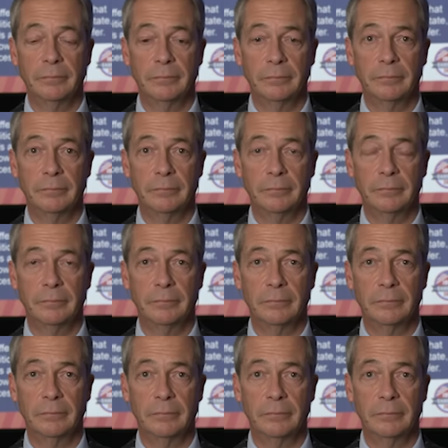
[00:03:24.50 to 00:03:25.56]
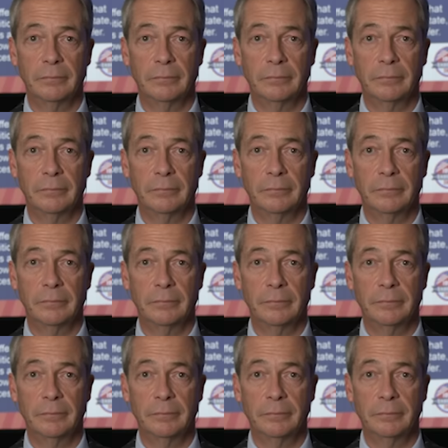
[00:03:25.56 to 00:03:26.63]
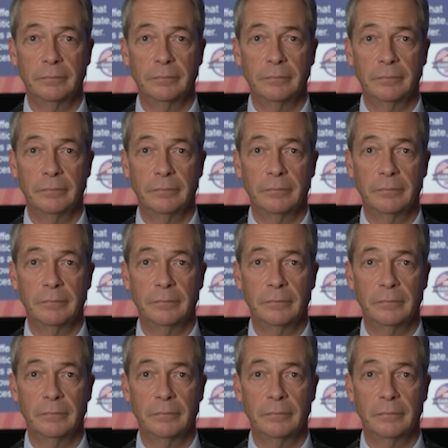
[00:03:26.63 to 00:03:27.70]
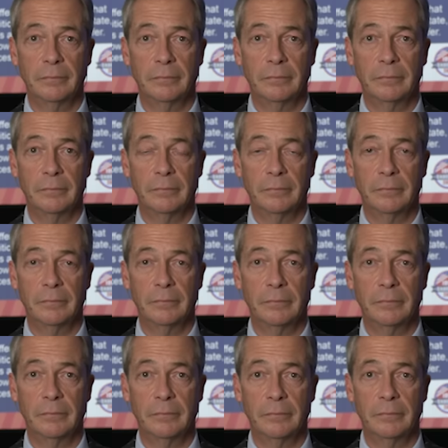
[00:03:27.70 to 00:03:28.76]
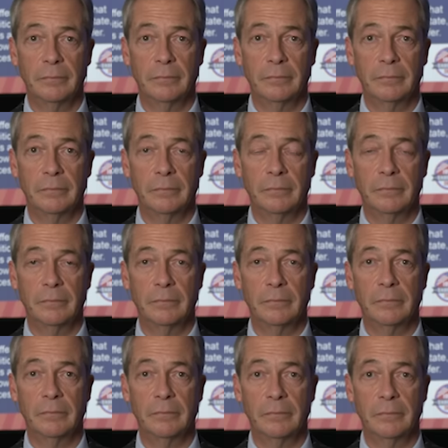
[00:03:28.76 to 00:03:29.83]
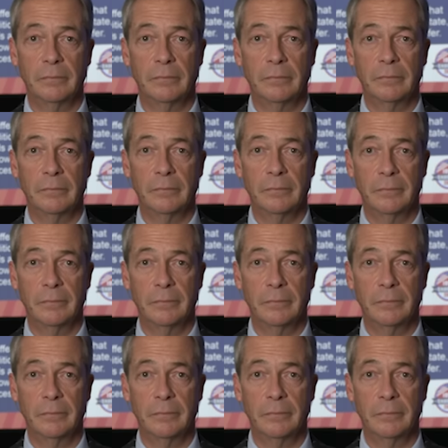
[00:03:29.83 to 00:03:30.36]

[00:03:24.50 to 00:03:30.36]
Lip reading: (not speaking)